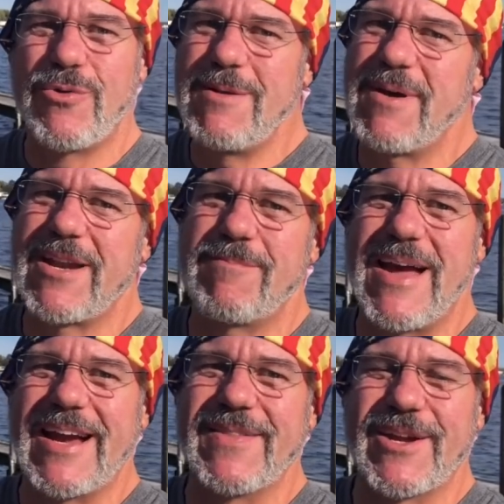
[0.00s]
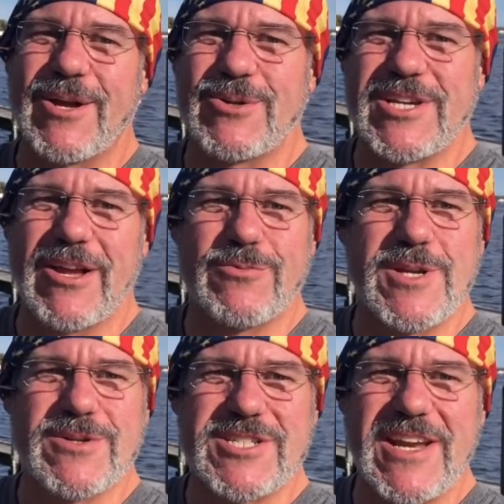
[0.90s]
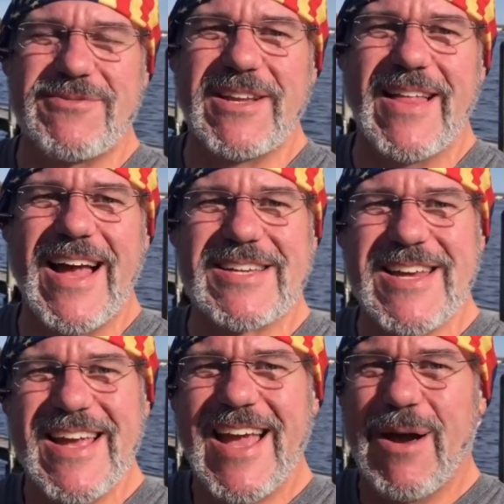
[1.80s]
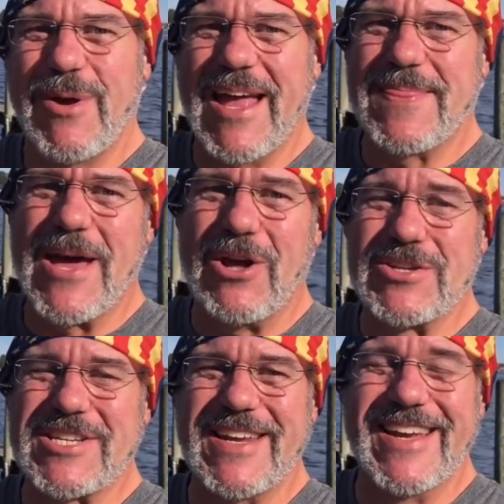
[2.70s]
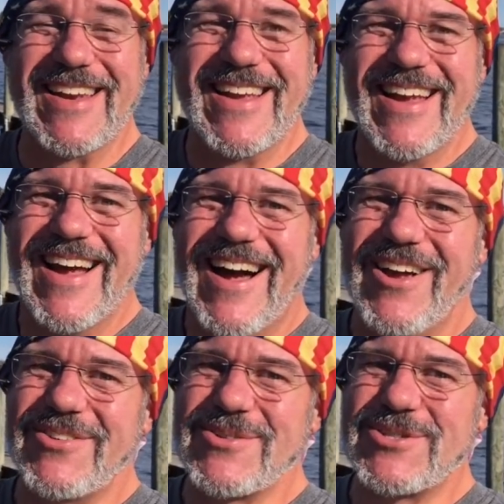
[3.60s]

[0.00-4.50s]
rebedded back in the coach house. We used safety glass, and we got that all set in. I also